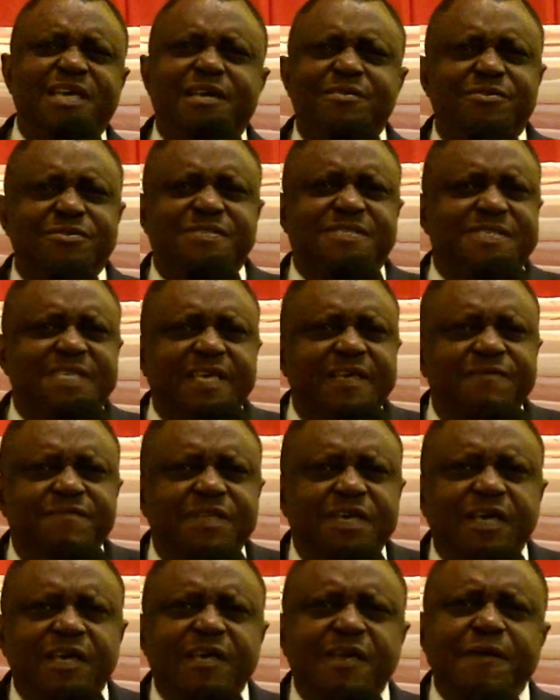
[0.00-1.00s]
are not saved,
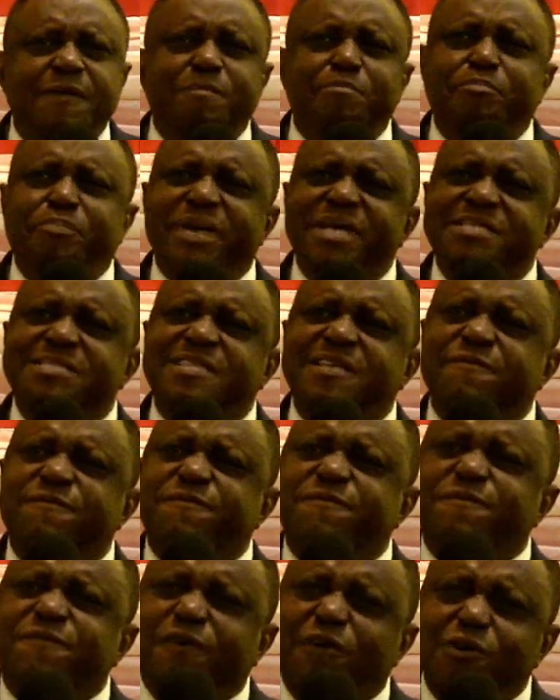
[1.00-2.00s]
but they
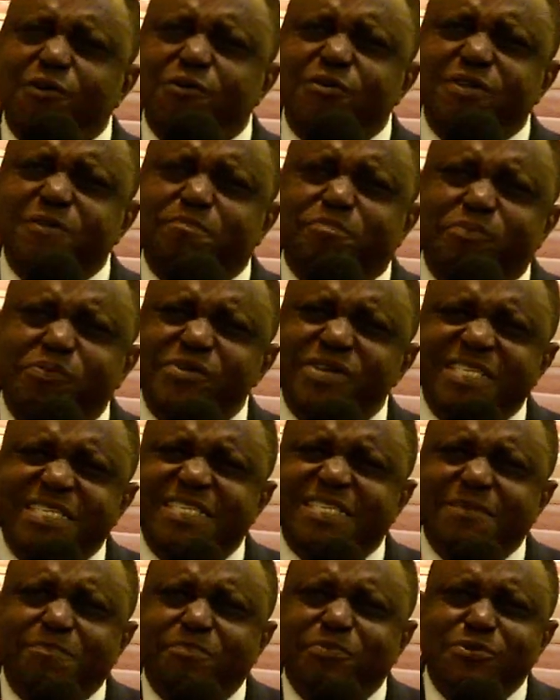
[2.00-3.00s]
follow the
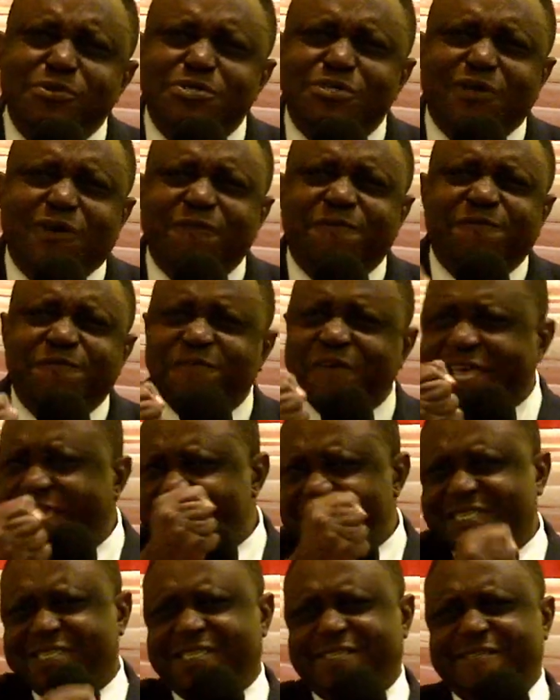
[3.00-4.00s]
principles of
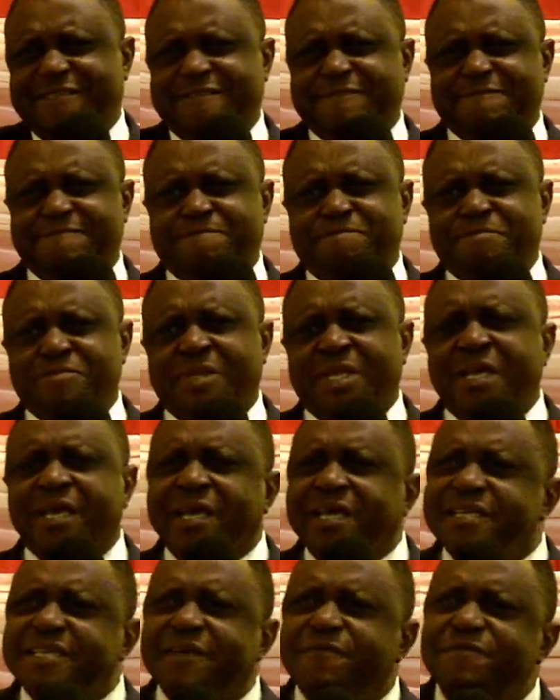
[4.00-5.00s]
faith.
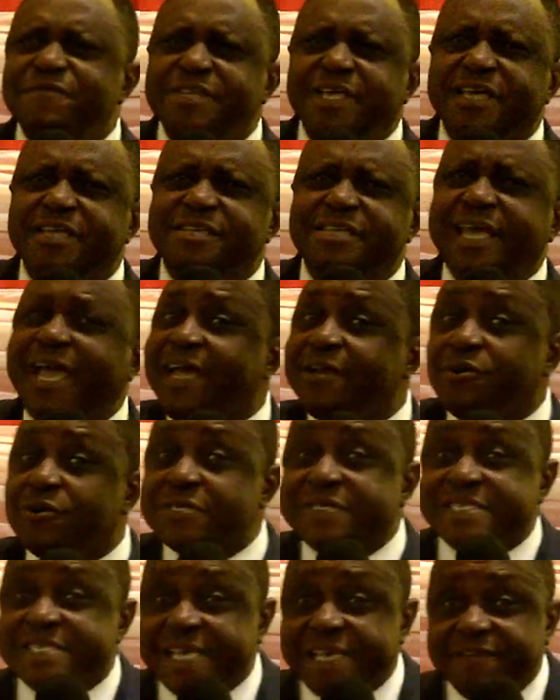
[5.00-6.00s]
They are not
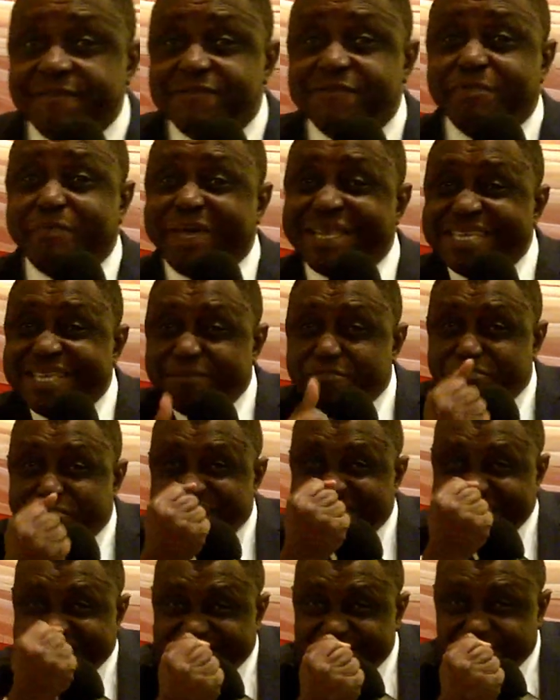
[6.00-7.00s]
saved, but they
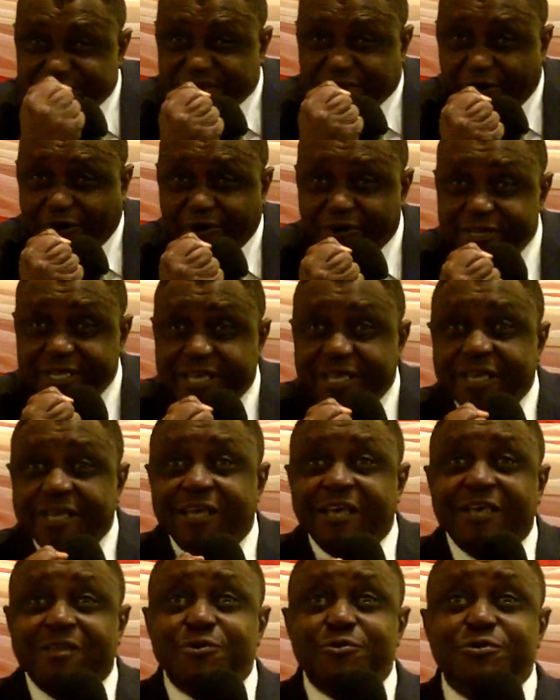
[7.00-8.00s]
believe God.
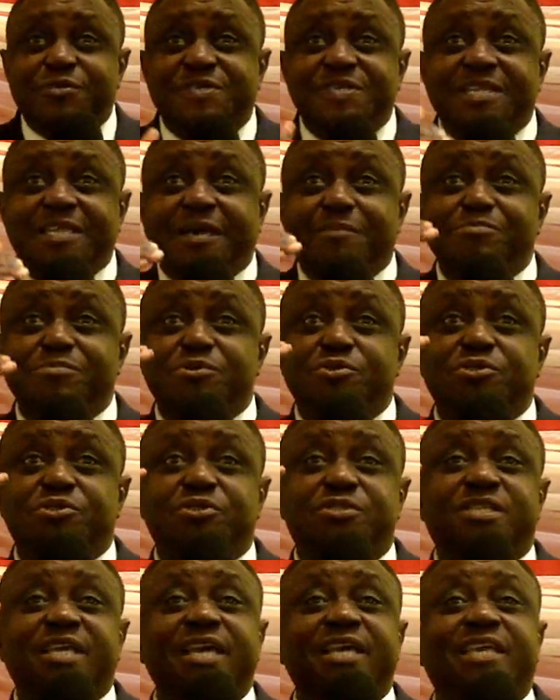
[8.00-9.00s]
You see them
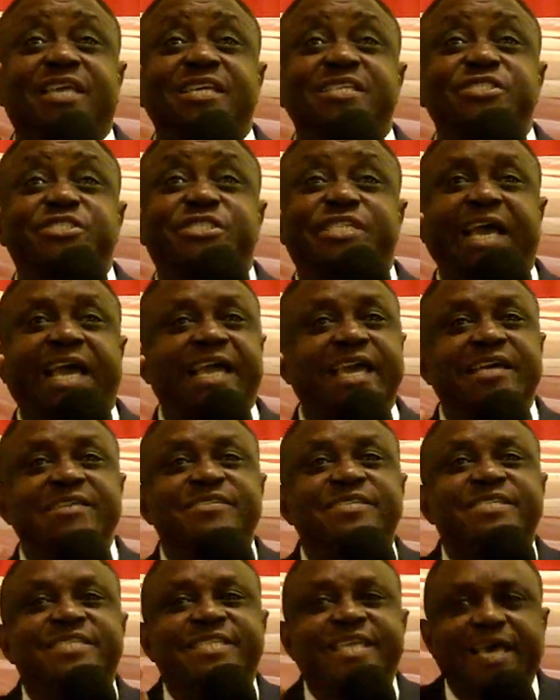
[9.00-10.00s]
taking giant
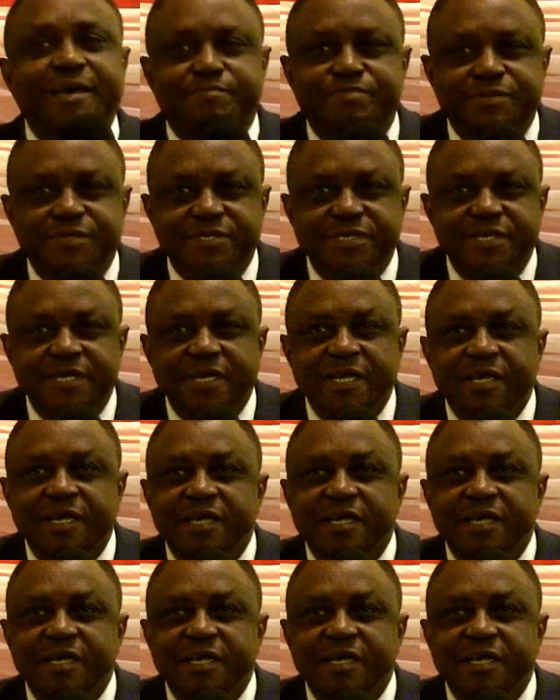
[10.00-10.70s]
steps.